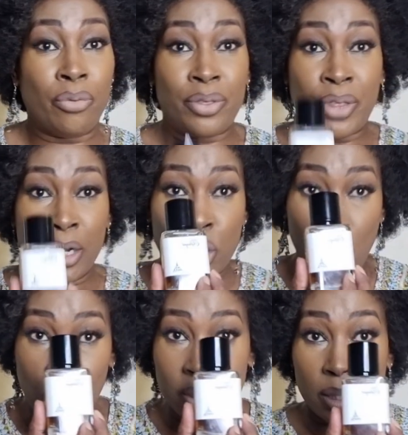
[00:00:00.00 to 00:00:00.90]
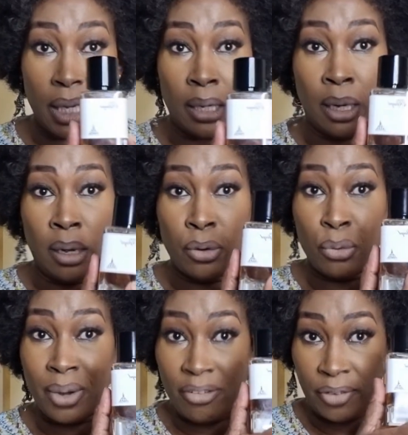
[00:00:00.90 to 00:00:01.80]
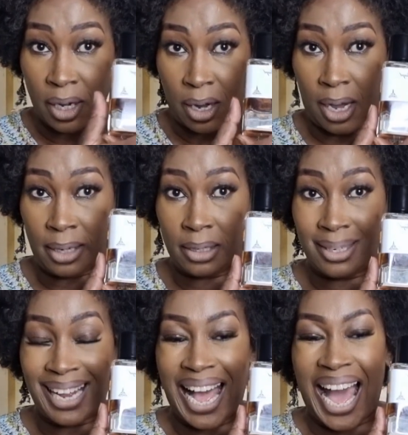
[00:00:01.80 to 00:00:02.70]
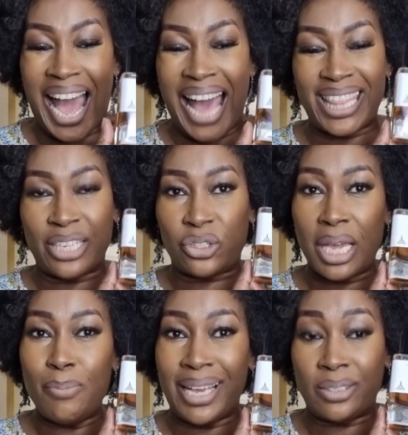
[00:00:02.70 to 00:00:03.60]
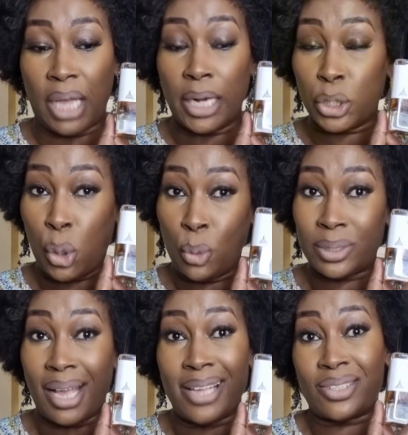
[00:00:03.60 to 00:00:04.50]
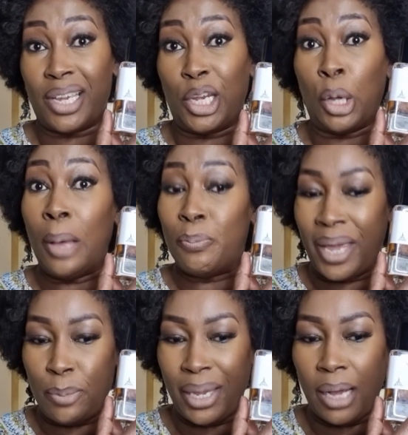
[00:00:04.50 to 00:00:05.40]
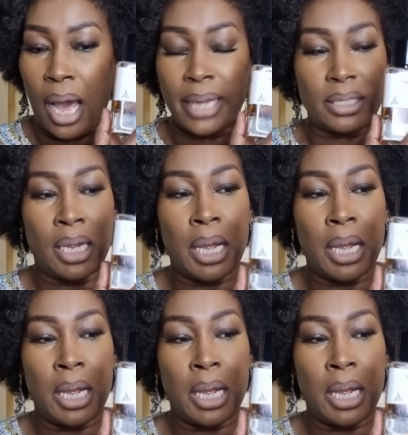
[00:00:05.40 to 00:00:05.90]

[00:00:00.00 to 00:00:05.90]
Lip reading: The notes in Riviere Cut are the same exact notes as in Baby Cut,